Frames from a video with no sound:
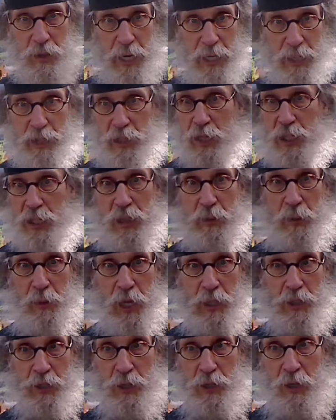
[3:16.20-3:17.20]
Oh, I thought to
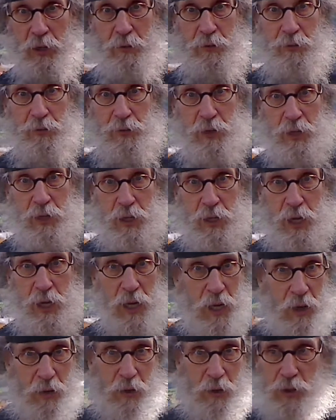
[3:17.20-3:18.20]
myself,
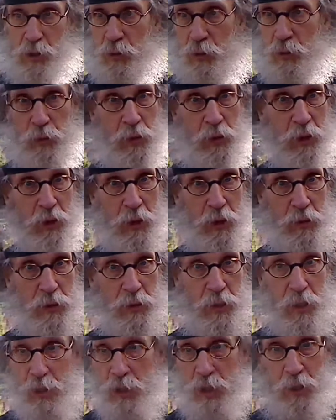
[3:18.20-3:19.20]
how in the
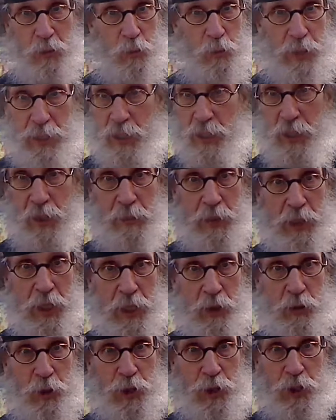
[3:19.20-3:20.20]
world can we
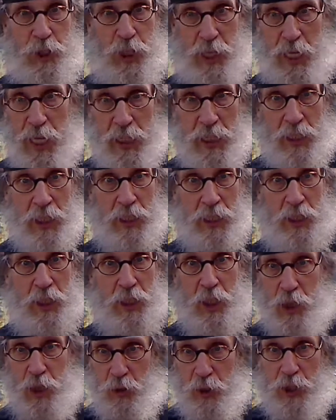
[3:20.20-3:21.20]
eliminate Christianity?
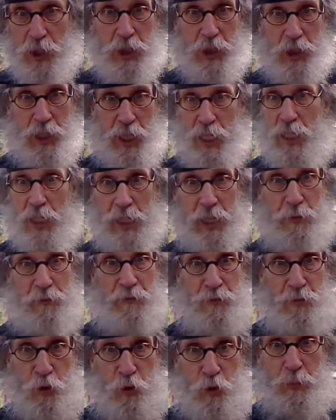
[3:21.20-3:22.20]
Christianity
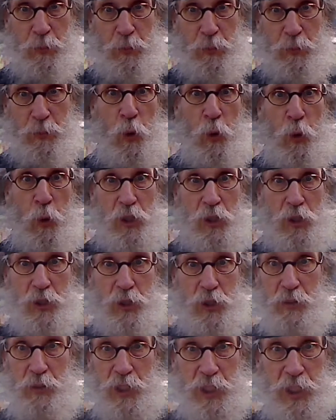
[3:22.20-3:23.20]
informed Western
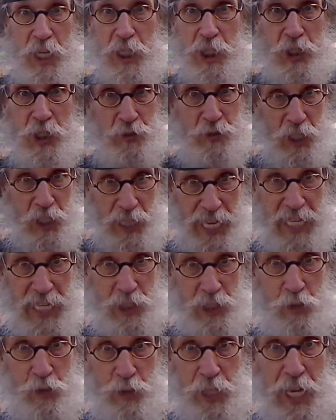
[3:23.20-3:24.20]
civilization for the
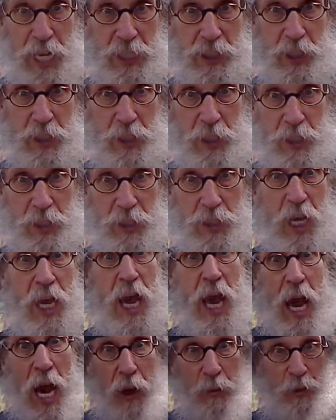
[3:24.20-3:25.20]
last 2,000 years,
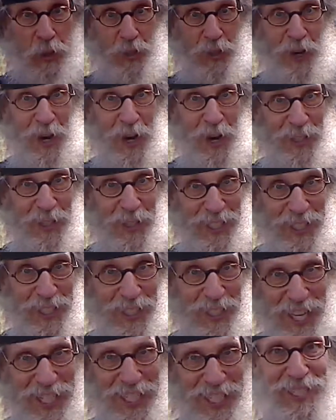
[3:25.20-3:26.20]
and we're not going to
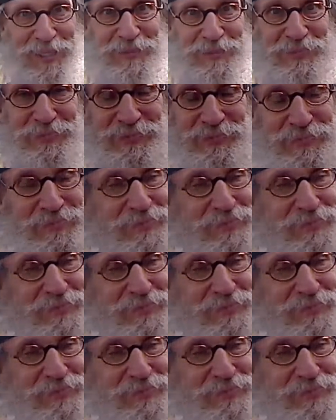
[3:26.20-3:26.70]
study it?